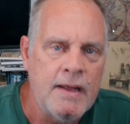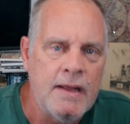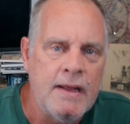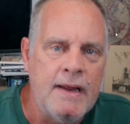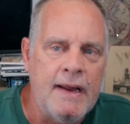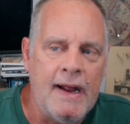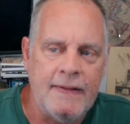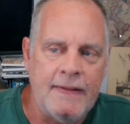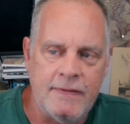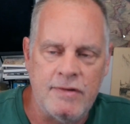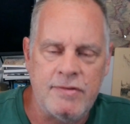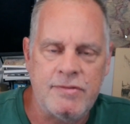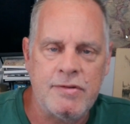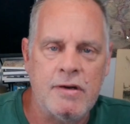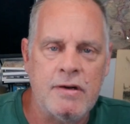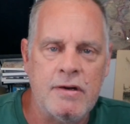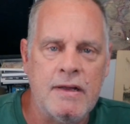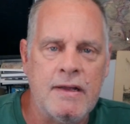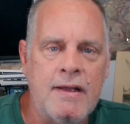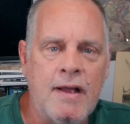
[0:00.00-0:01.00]
and they
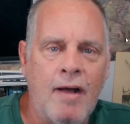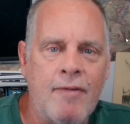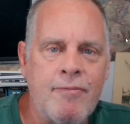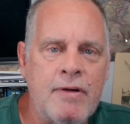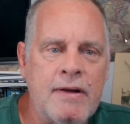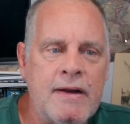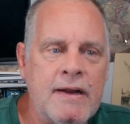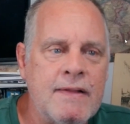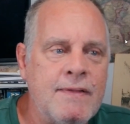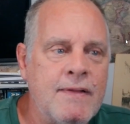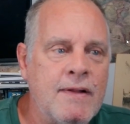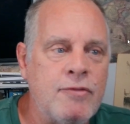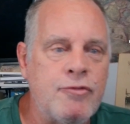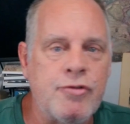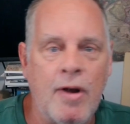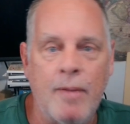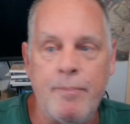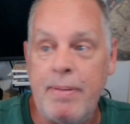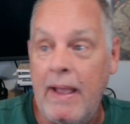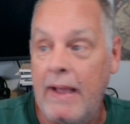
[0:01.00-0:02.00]
started covering it, and then
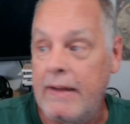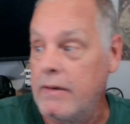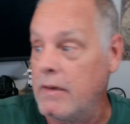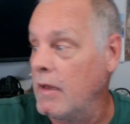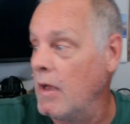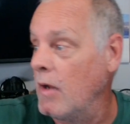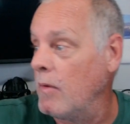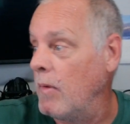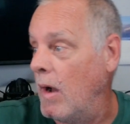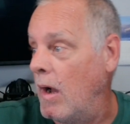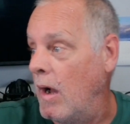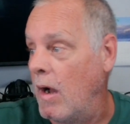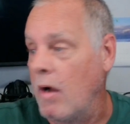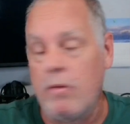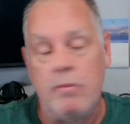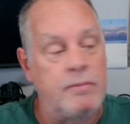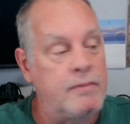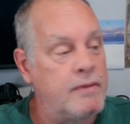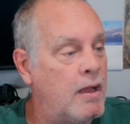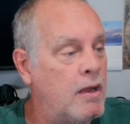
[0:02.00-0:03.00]
Trump had to go,
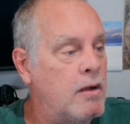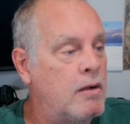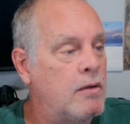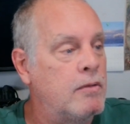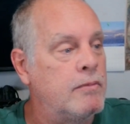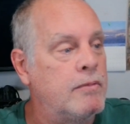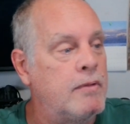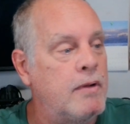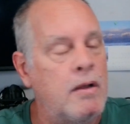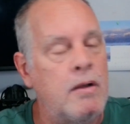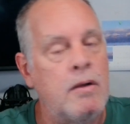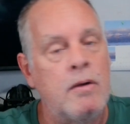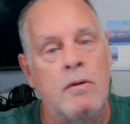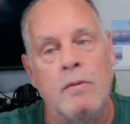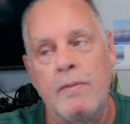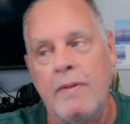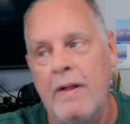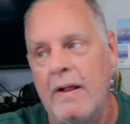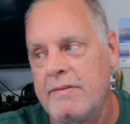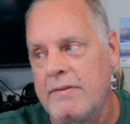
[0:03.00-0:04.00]
oh, no,
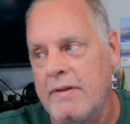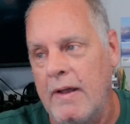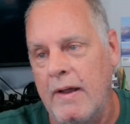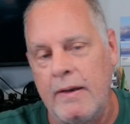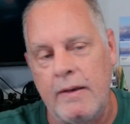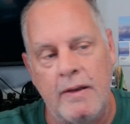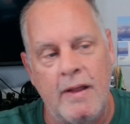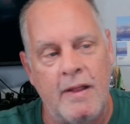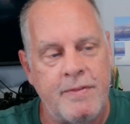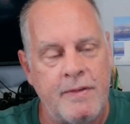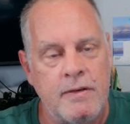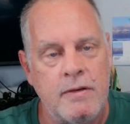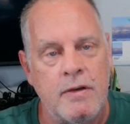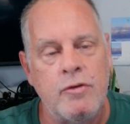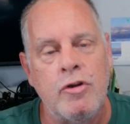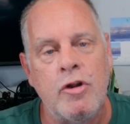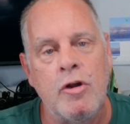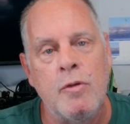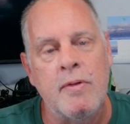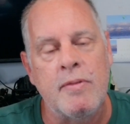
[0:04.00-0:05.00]
no, that's got nothing to
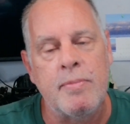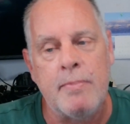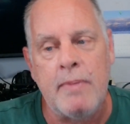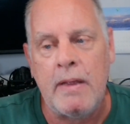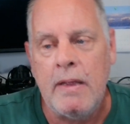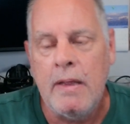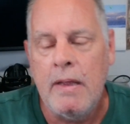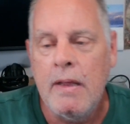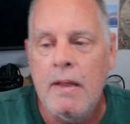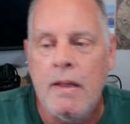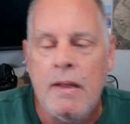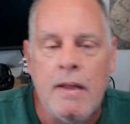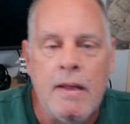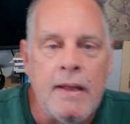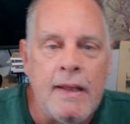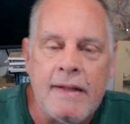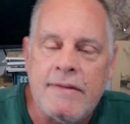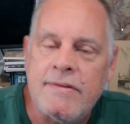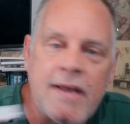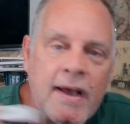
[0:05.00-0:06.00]
do with me.
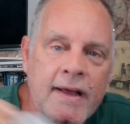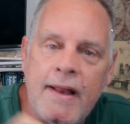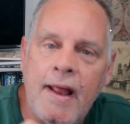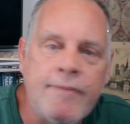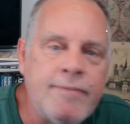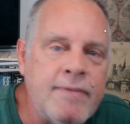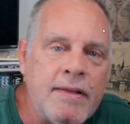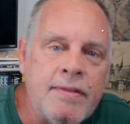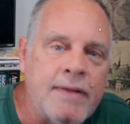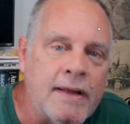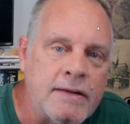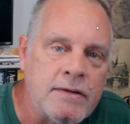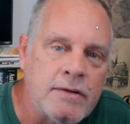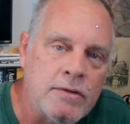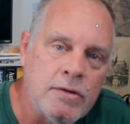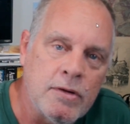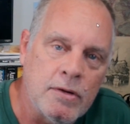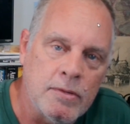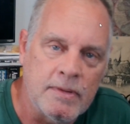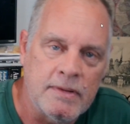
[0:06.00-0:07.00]
It's got everything to
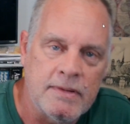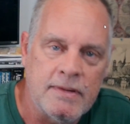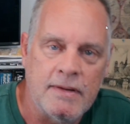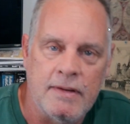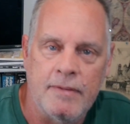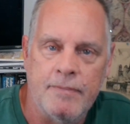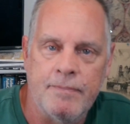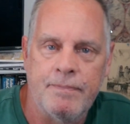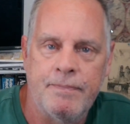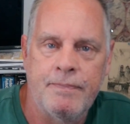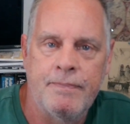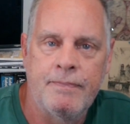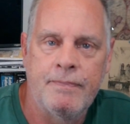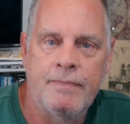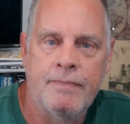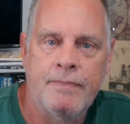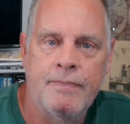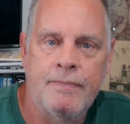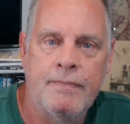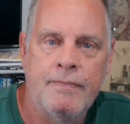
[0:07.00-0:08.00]
do with him.
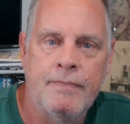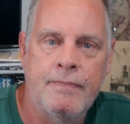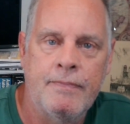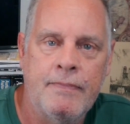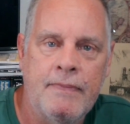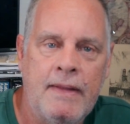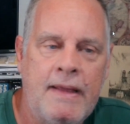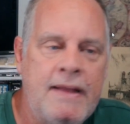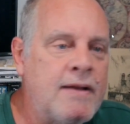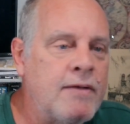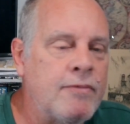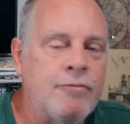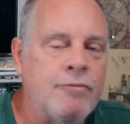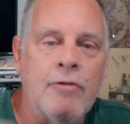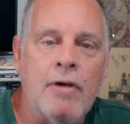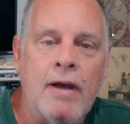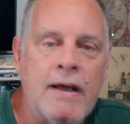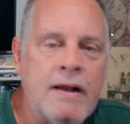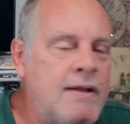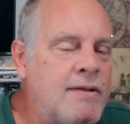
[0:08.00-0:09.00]
He didn't
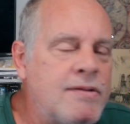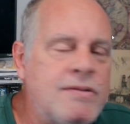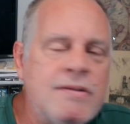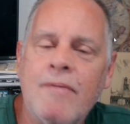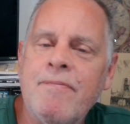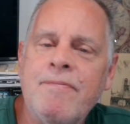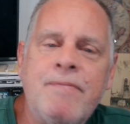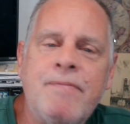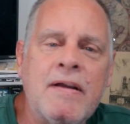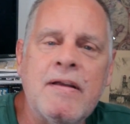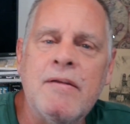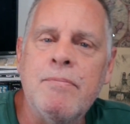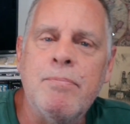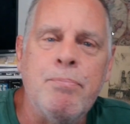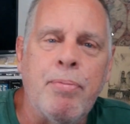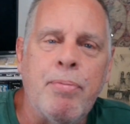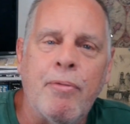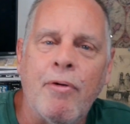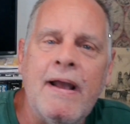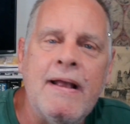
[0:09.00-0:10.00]
write it. He's not fucking
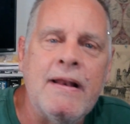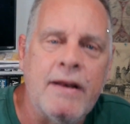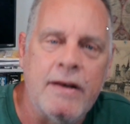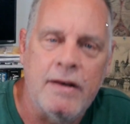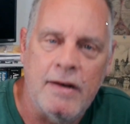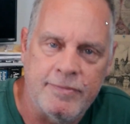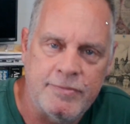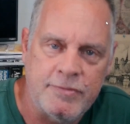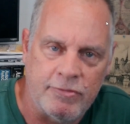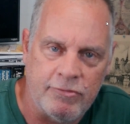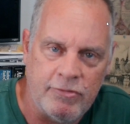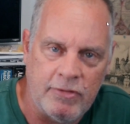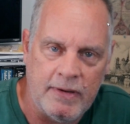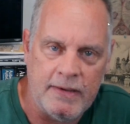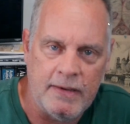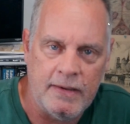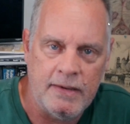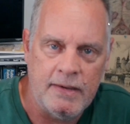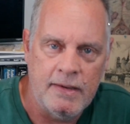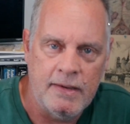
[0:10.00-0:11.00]
bright enough to write it.